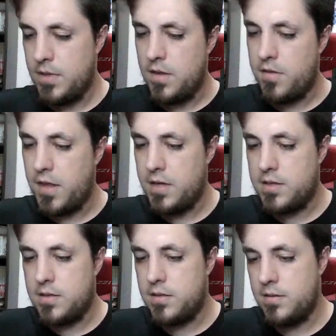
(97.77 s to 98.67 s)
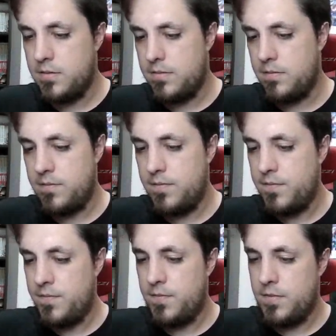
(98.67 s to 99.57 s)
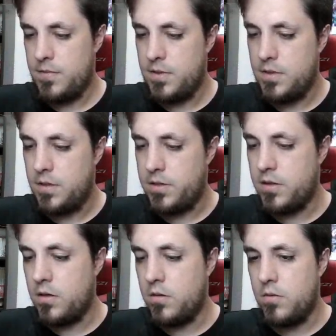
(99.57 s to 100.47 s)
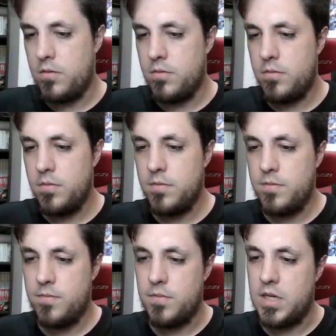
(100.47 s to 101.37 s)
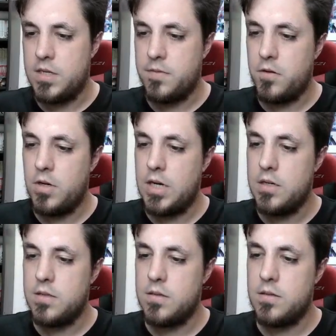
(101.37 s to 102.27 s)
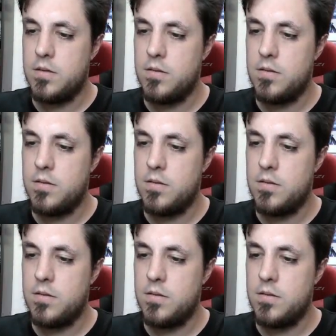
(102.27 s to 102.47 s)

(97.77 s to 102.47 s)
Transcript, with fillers: and things. Also, this for you guys.